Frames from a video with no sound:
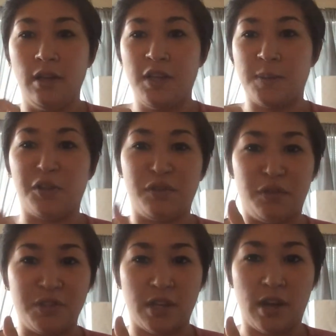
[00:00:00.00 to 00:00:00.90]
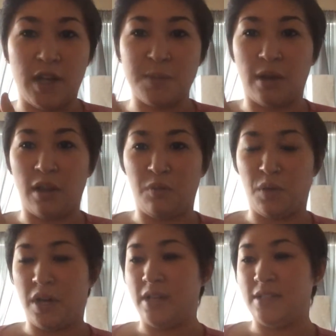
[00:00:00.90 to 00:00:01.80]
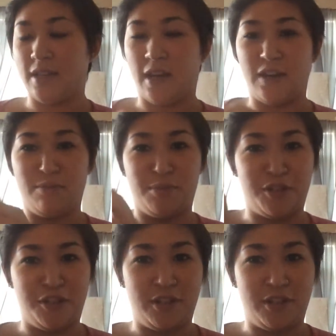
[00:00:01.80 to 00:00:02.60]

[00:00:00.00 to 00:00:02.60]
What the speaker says: especially if you're using a nice bottle of wine, to kind of push